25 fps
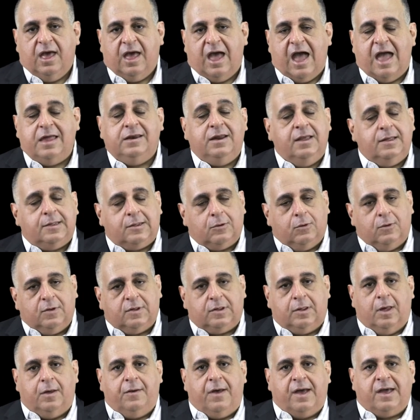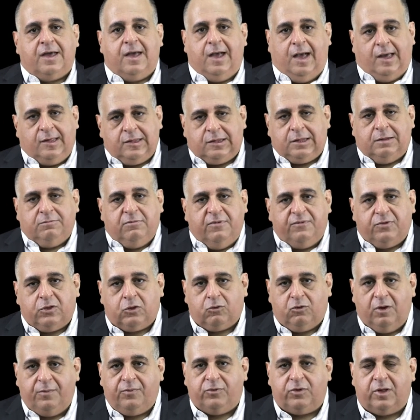And it's also a custom of
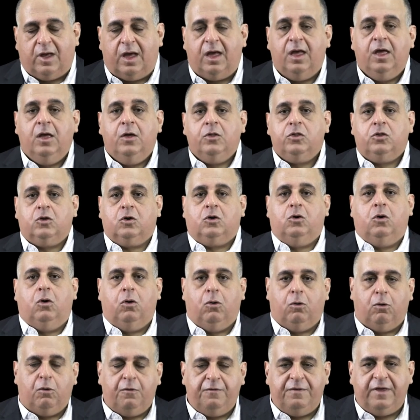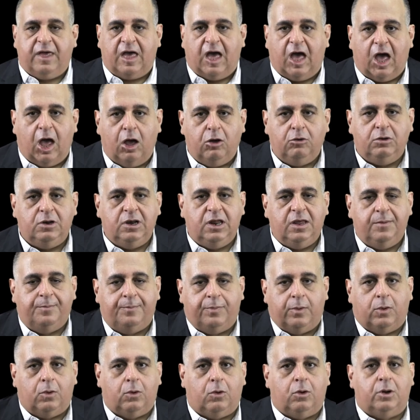Scripture to call the only
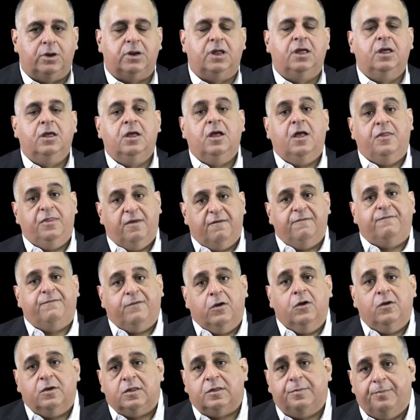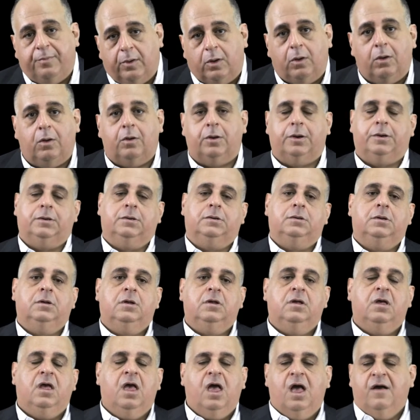born the firstborn.
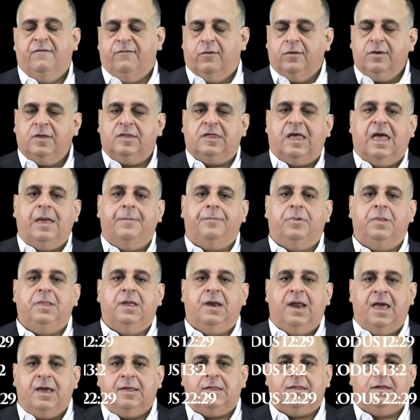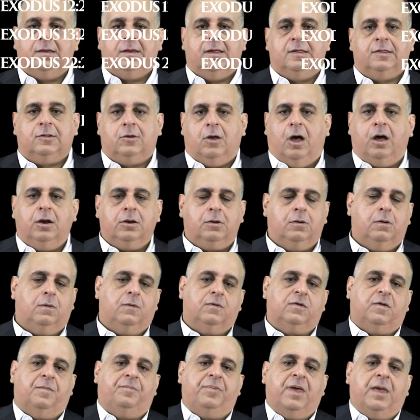For example, in Exodus, God
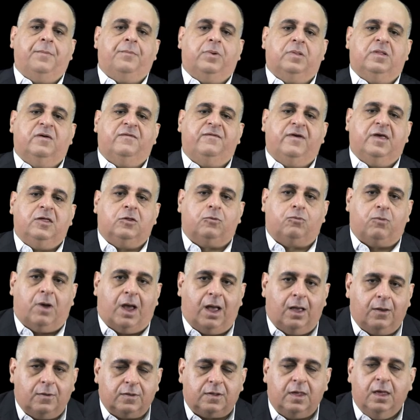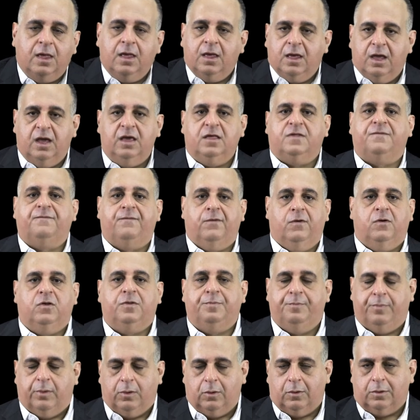calls the people of Israel his
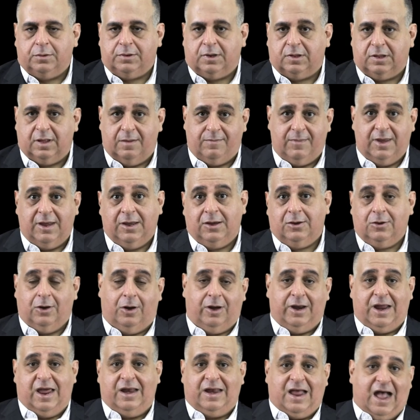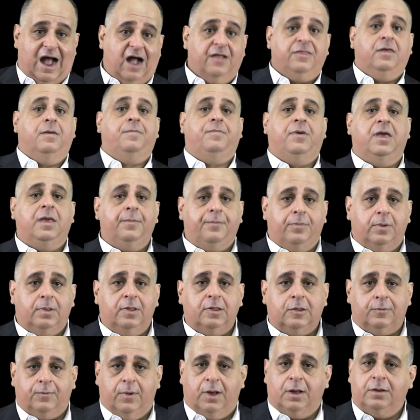firstborn. Does that mean God had other people
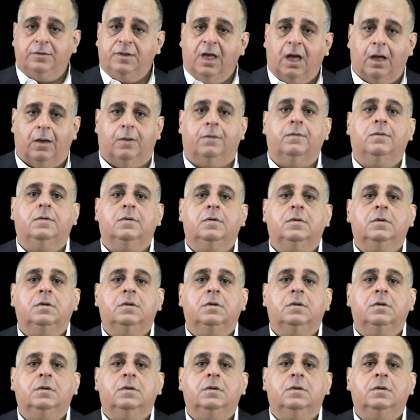as well? No.